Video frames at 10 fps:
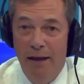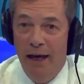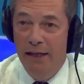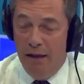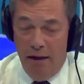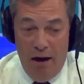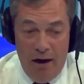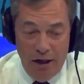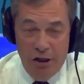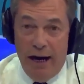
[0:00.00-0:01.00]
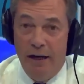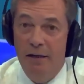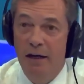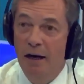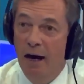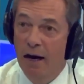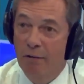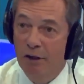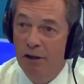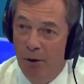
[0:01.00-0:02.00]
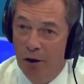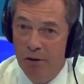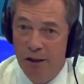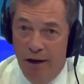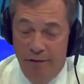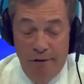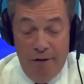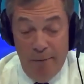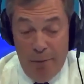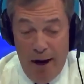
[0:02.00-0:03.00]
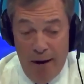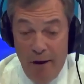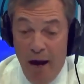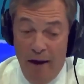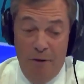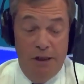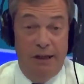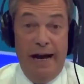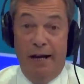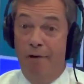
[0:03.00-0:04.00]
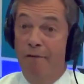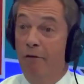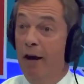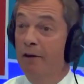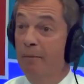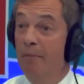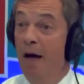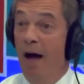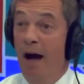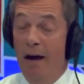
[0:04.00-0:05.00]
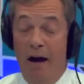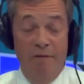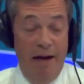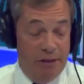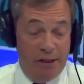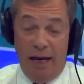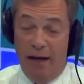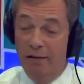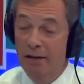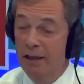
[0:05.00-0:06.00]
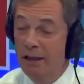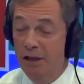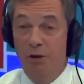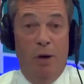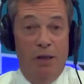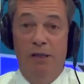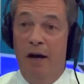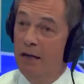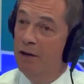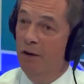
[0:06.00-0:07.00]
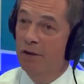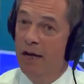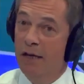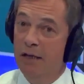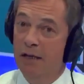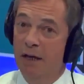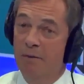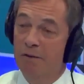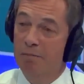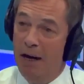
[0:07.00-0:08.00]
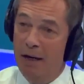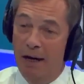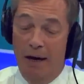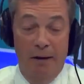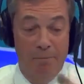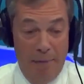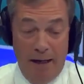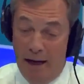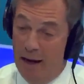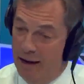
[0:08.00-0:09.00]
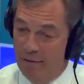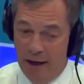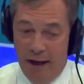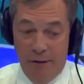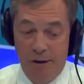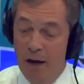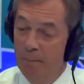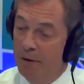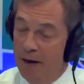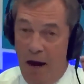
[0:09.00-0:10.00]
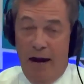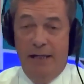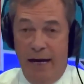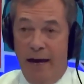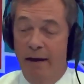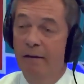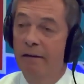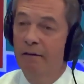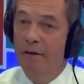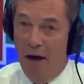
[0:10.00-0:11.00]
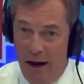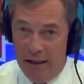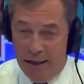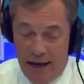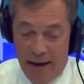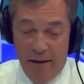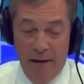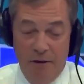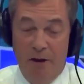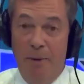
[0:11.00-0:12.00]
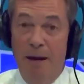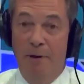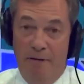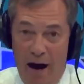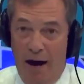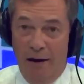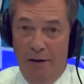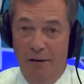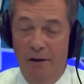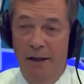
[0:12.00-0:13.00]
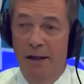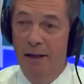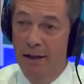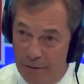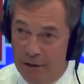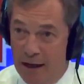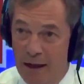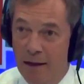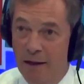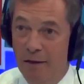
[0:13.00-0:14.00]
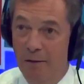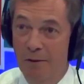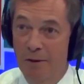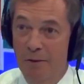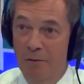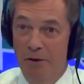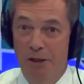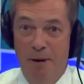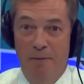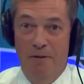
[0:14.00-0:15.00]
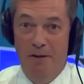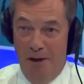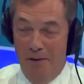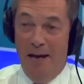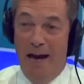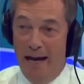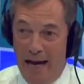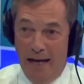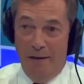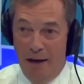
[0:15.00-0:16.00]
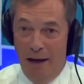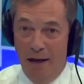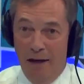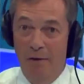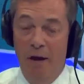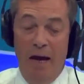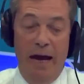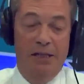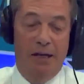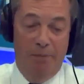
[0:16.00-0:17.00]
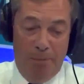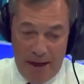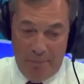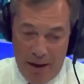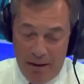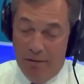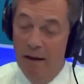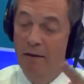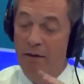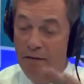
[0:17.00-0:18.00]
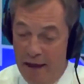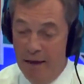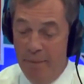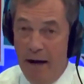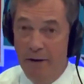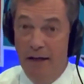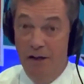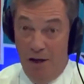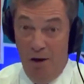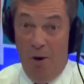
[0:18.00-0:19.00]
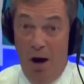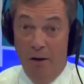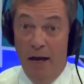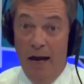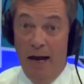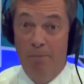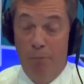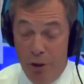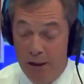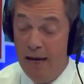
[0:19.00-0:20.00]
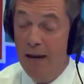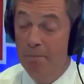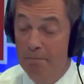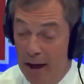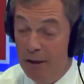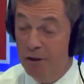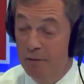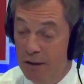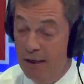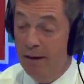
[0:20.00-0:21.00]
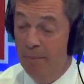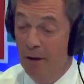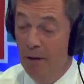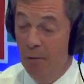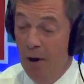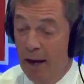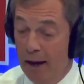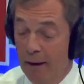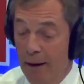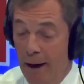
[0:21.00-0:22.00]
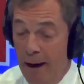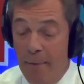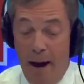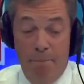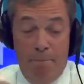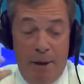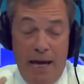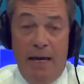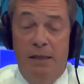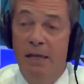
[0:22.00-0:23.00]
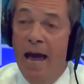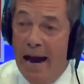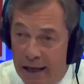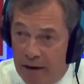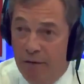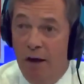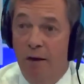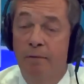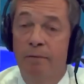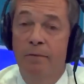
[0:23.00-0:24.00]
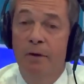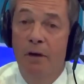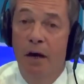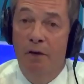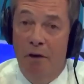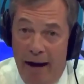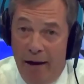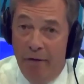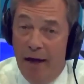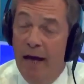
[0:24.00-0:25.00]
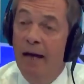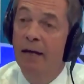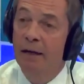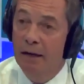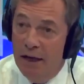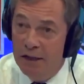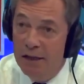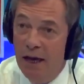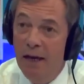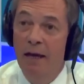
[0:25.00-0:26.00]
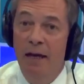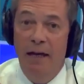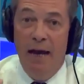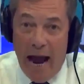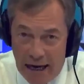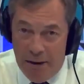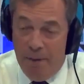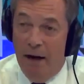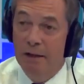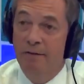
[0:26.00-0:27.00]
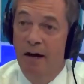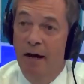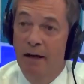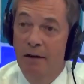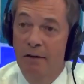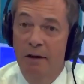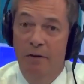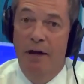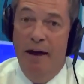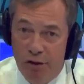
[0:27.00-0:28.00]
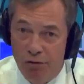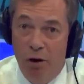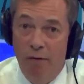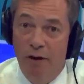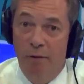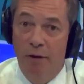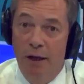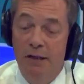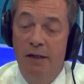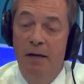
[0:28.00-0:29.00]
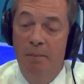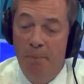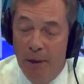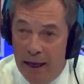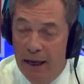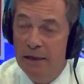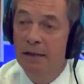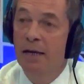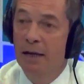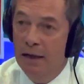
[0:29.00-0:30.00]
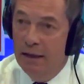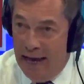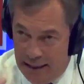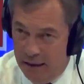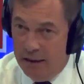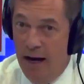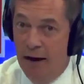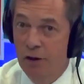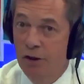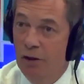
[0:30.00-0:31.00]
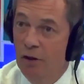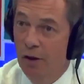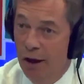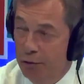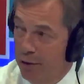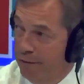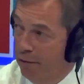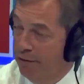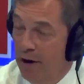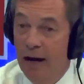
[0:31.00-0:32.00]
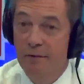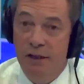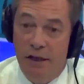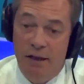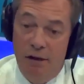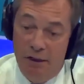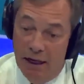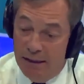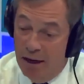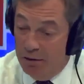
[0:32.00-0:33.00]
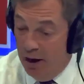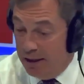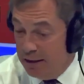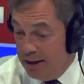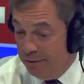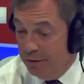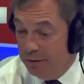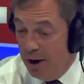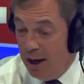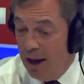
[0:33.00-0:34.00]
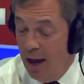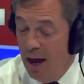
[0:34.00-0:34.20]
He said I'd hijacked Irish democracy. I felt very proud. There was a second referendum, and I've never seen such a one-sided contest in terms of media, money and everything else. But the idea that the people of Ireland love the EU, whereas the people of the UK hate the EU, is a complete myth. They think about it, do you know what? In pretty much the same way. And please, any of you that are out there listening in any part of Ireland that have a strong view on this, please get in touch on 0345 6060973.